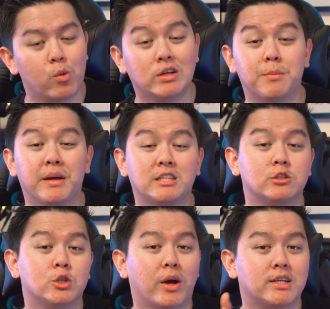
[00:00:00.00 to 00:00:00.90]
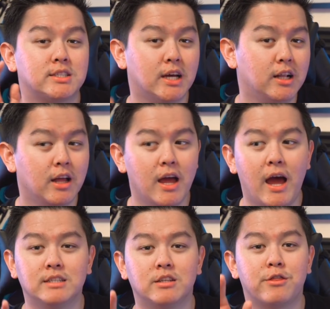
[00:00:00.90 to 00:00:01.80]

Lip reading: whereas the Pixel 2 XL has a